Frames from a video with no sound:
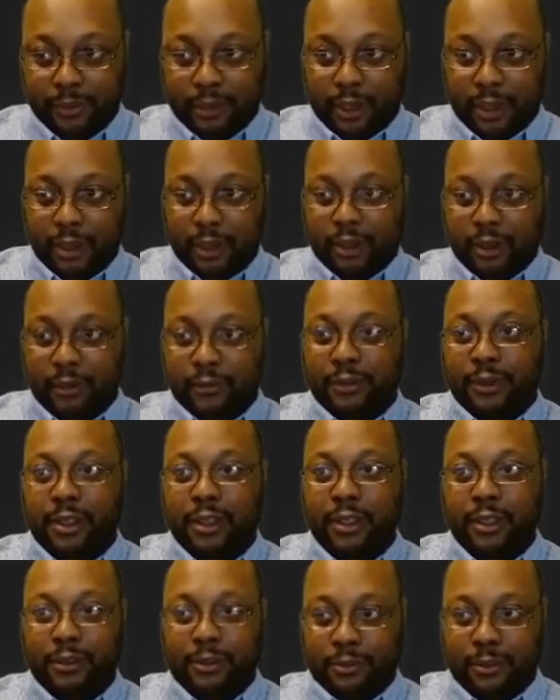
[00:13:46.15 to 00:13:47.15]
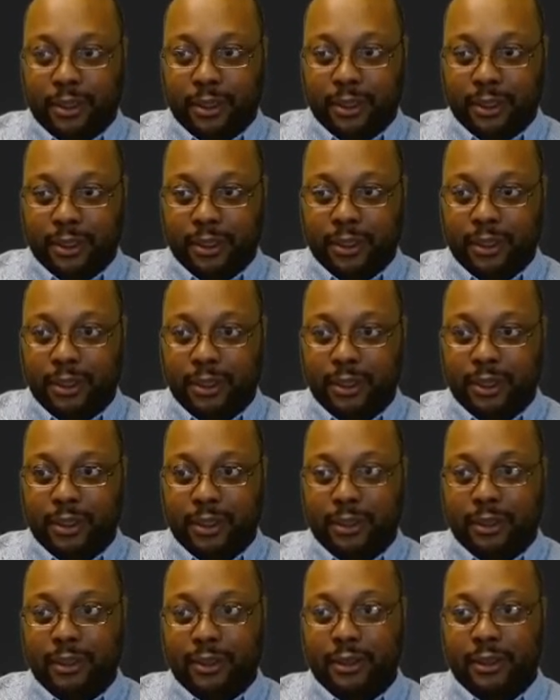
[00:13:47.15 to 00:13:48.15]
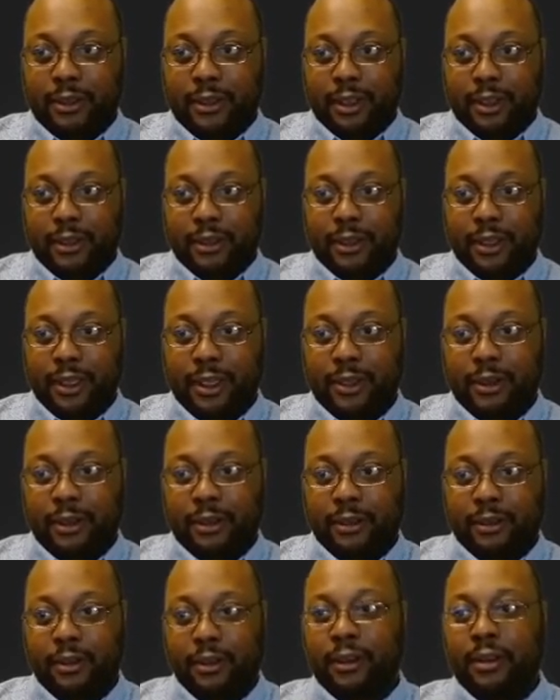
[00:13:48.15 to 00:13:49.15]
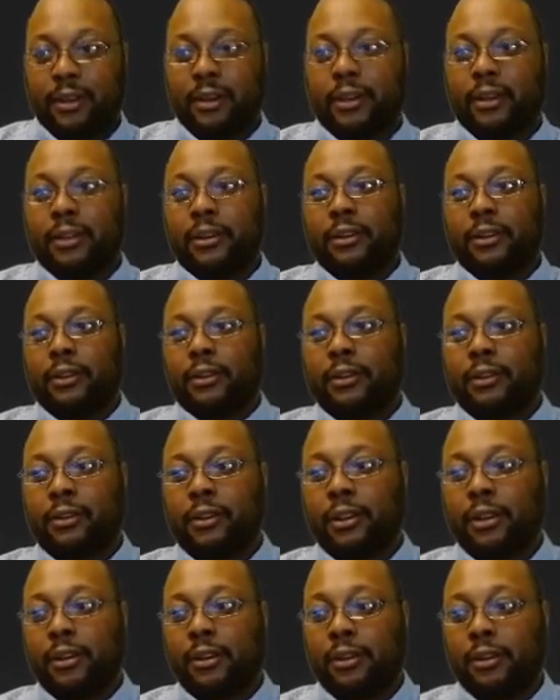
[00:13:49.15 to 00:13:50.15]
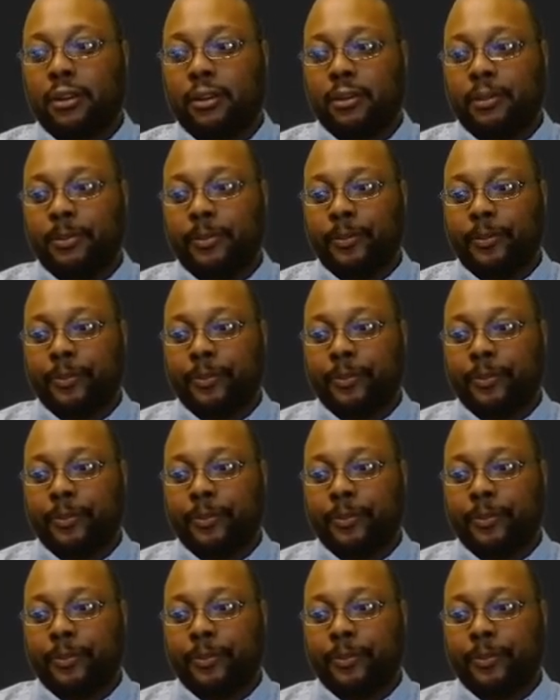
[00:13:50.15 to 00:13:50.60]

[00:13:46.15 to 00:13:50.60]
of this one down here. So